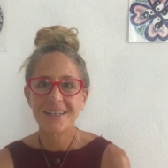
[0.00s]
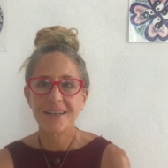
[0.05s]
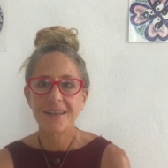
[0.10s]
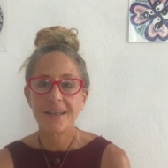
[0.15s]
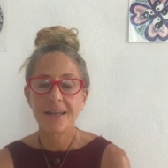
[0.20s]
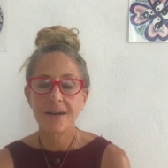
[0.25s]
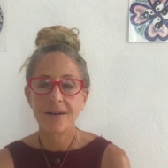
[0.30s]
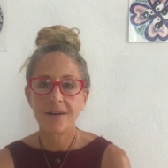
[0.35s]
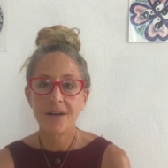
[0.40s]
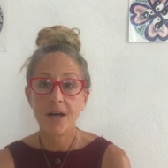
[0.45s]

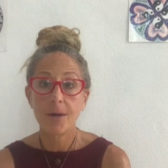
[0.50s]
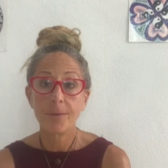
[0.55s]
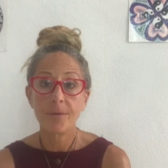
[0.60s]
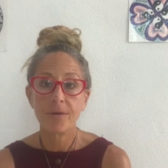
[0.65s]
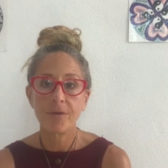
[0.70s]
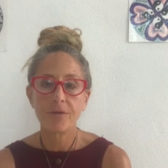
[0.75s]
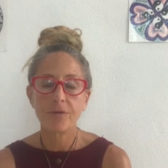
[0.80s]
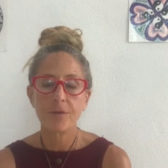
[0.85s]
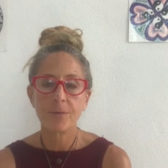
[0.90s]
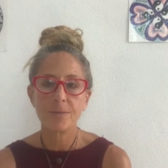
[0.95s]
that are coming
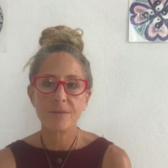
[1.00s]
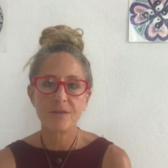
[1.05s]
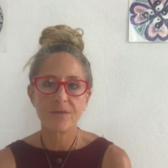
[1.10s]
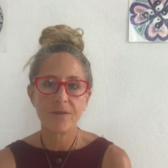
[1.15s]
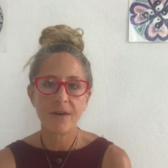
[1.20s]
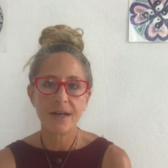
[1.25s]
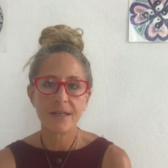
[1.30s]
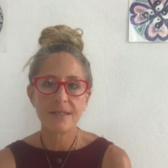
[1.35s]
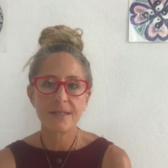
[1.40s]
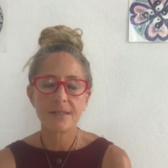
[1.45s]
from
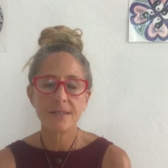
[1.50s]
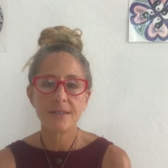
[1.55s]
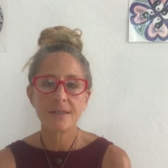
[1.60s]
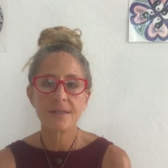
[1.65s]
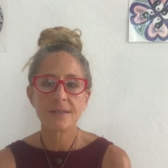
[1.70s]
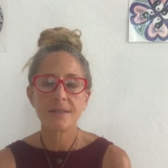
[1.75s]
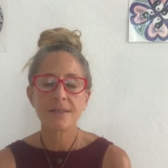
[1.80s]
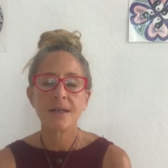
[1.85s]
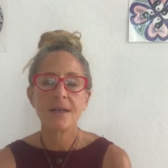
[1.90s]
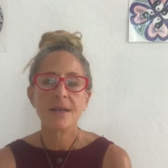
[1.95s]

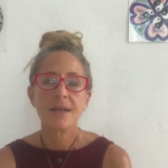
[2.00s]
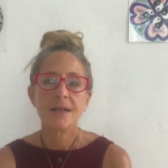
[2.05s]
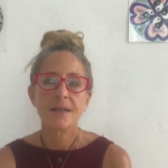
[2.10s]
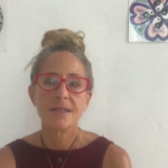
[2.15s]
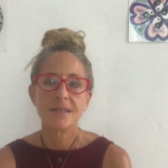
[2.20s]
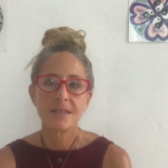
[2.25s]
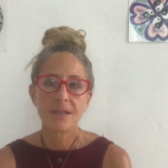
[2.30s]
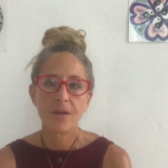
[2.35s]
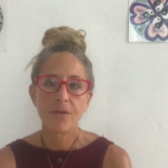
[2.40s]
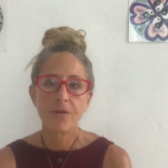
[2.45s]
devices,
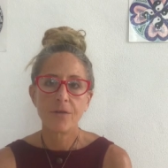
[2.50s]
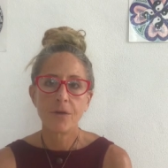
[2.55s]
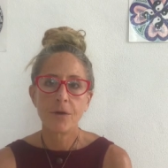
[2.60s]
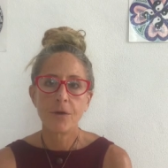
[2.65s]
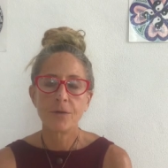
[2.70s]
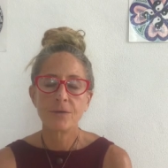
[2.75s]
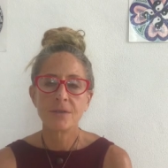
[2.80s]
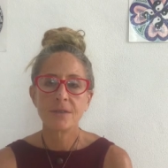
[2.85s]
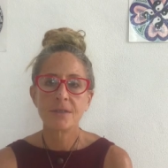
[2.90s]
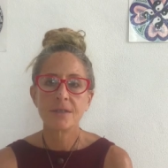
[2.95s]
cell
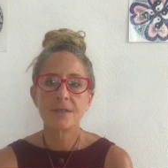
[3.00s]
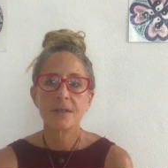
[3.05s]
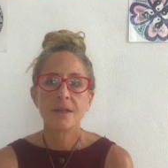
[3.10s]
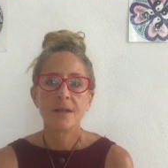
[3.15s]
phones,